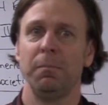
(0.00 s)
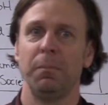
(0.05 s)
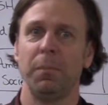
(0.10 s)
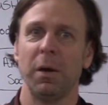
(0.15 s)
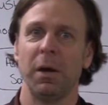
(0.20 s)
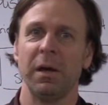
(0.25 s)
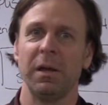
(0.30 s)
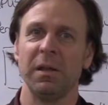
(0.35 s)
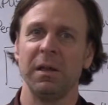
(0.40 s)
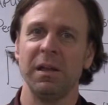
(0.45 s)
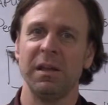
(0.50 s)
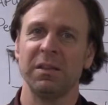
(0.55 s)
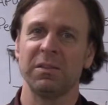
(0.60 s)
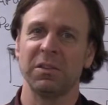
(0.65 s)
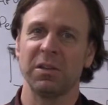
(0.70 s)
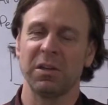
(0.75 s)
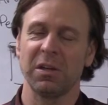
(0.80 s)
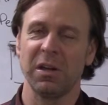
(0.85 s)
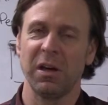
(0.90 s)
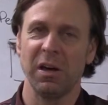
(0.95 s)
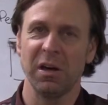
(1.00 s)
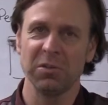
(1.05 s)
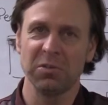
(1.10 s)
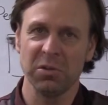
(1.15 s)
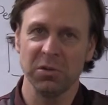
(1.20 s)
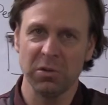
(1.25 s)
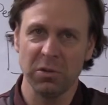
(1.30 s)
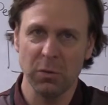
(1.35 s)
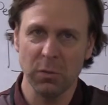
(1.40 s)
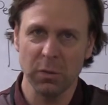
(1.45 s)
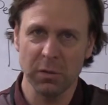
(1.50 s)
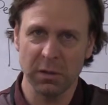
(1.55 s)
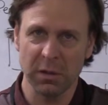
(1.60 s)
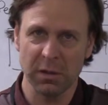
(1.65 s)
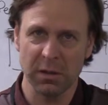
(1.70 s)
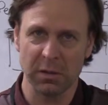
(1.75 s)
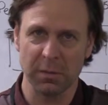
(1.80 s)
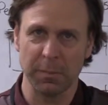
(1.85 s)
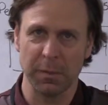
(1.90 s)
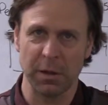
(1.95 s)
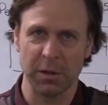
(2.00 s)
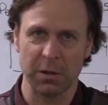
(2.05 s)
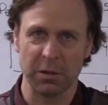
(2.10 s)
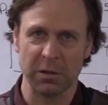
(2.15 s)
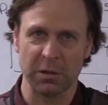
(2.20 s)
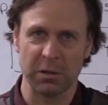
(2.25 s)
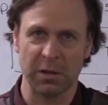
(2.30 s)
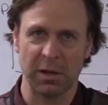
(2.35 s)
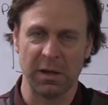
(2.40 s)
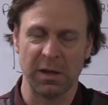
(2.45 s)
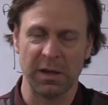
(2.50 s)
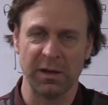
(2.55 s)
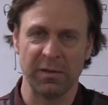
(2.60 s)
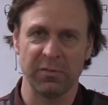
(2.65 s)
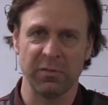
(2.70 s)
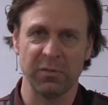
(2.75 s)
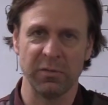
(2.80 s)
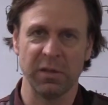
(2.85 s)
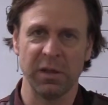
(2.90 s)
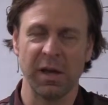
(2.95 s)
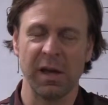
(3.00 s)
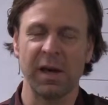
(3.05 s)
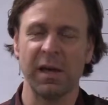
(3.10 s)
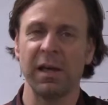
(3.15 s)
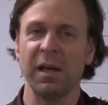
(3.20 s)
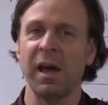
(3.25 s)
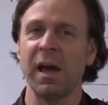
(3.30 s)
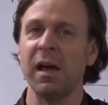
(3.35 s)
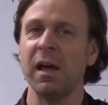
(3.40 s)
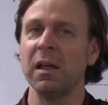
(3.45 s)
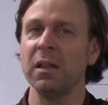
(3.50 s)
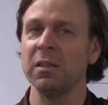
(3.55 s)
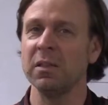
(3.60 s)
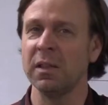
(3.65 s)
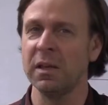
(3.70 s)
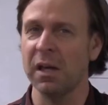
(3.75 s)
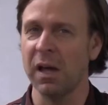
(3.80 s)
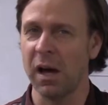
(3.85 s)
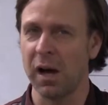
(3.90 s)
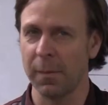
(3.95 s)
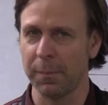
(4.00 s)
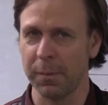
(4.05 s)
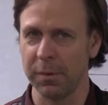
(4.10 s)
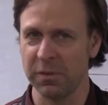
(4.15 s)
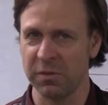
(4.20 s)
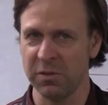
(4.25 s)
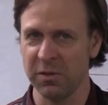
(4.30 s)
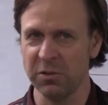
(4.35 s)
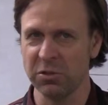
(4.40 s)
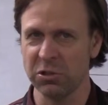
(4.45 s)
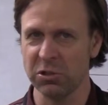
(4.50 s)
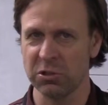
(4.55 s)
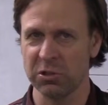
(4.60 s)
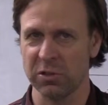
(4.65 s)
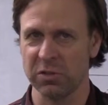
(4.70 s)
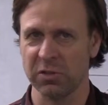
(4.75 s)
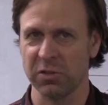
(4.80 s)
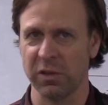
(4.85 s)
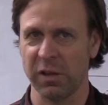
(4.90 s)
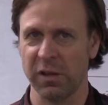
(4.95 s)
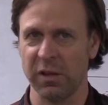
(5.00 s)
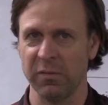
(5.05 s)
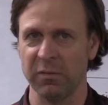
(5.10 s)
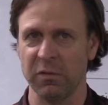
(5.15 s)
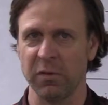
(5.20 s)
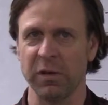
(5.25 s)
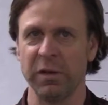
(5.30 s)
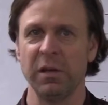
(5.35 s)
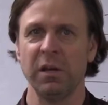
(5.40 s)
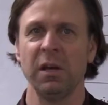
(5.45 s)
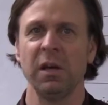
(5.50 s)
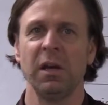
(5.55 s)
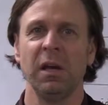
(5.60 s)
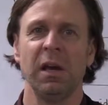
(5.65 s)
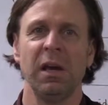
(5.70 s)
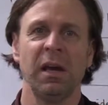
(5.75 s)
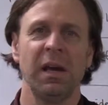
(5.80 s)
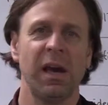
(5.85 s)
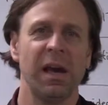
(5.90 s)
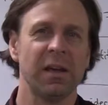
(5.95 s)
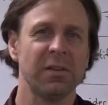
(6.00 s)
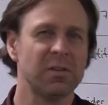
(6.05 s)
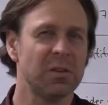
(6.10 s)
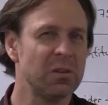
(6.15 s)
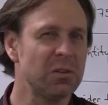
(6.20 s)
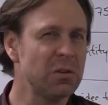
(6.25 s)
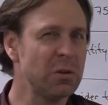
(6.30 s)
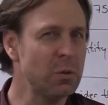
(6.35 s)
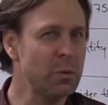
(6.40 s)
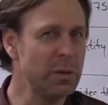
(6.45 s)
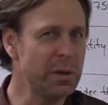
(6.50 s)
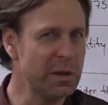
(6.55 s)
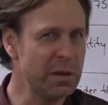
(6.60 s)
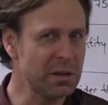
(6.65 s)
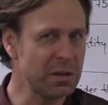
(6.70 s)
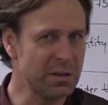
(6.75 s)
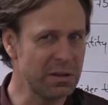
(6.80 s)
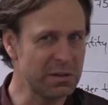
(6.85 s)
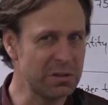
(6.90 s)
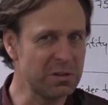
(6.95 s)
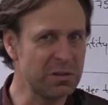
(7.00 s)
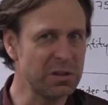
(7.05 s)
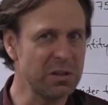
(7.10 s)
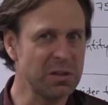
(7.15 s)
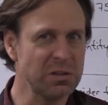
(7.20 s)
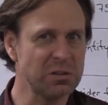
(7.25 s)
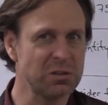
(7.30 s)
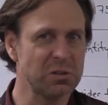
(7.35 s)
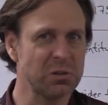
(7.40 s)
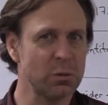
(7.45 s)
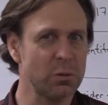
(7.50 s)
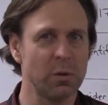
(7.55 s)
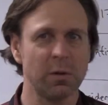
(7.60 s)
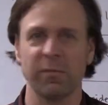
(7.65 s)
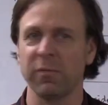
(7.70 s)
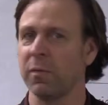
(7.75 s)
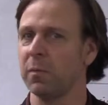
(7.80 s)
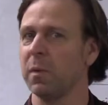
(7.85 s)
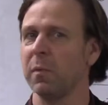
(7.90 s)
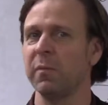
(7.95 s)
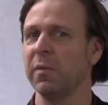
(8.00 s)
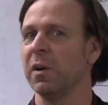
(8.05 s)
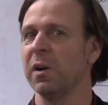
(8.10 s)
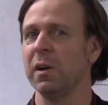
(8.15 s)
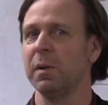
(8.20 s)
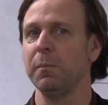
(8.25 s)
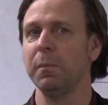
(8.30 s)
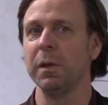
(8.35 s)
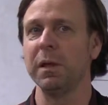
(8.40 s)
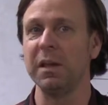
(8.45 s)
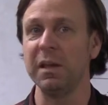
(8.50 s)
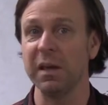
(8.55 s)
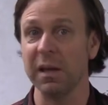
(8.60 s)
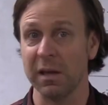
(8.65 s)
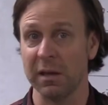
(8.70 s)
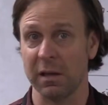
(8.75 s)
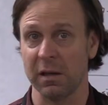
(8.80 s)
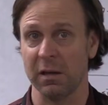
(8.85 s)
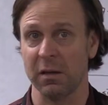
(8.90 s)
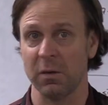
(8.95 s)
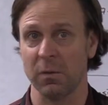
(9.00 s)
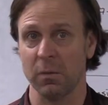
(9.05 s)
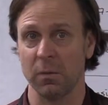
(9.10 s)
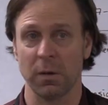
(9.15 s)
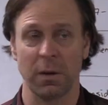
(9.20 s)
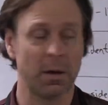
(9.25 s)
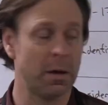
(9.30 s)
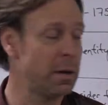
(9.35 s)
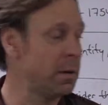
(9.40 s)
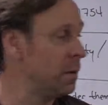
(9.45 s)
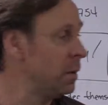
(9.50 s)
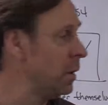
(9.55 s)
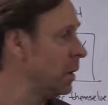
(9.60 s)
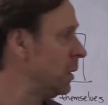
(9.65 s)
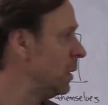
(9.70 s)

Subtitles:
But it's a continuity in American life that the opposition to slavery has a New England tinge to it from the very beginning, right?